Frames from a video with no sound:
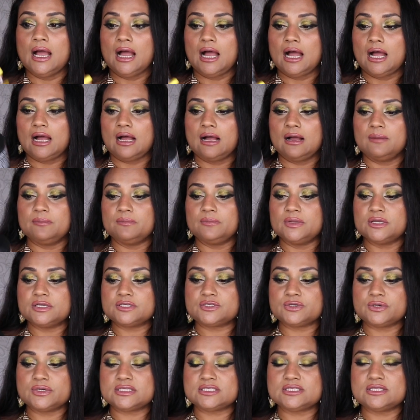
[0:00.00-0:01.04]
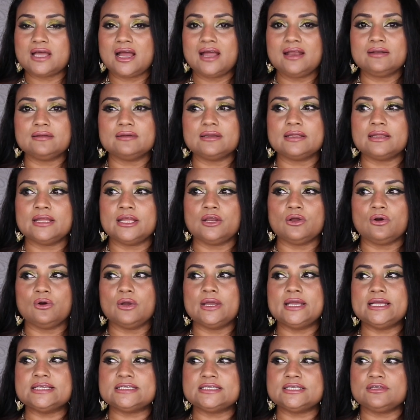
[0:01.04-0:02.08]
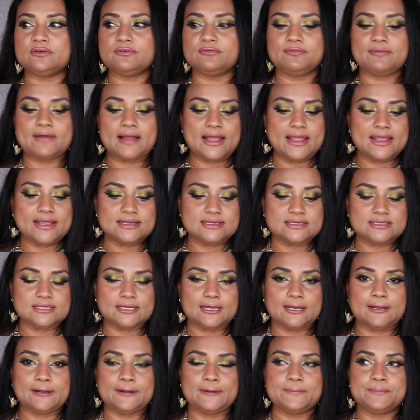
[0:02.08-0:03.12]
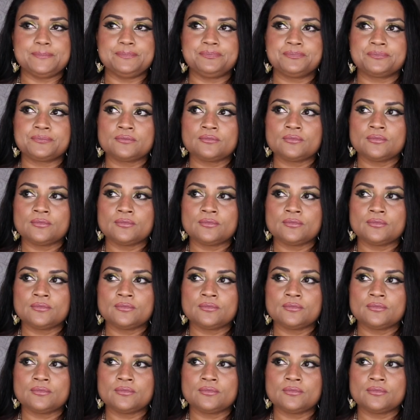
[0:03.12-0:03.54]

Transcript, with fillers: um, so it's not you know easy to find um,